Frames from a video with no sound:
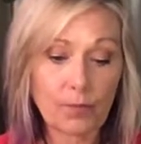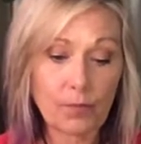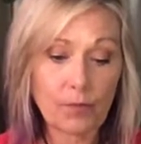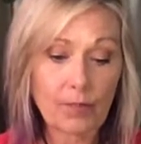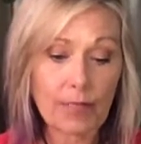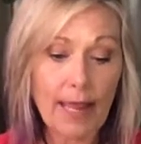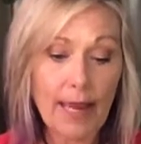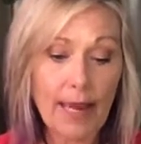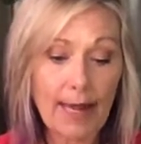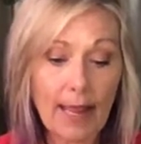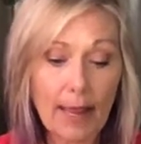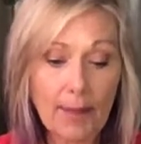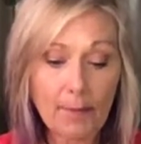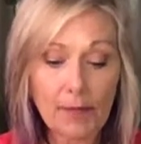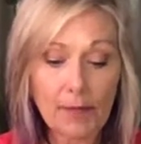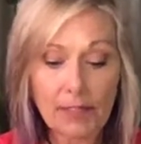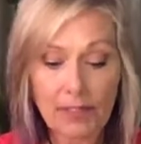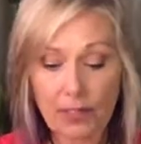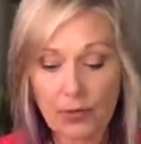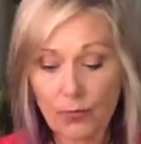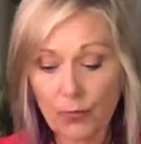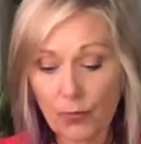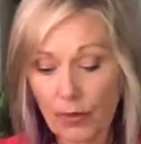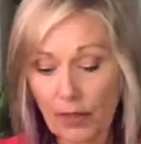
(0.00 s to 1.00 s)

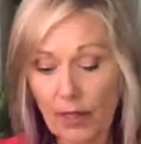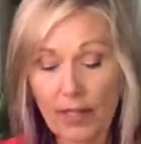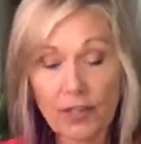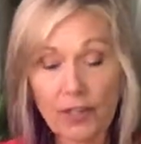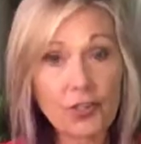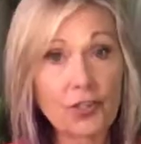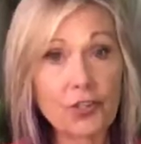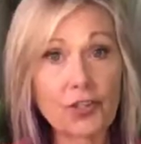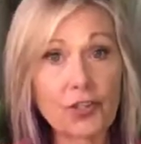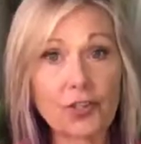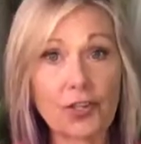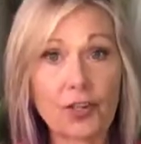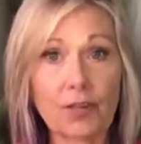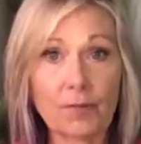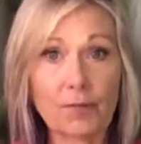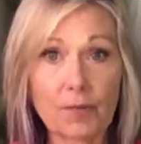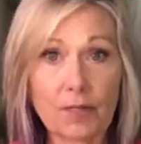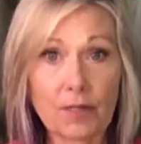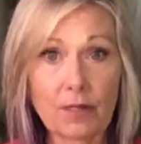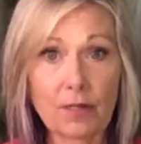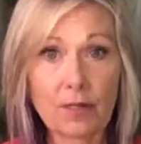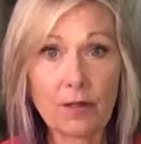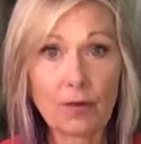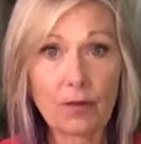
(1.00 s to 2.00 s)
dynamics in
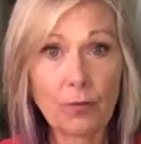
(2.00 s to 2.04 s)
relationships,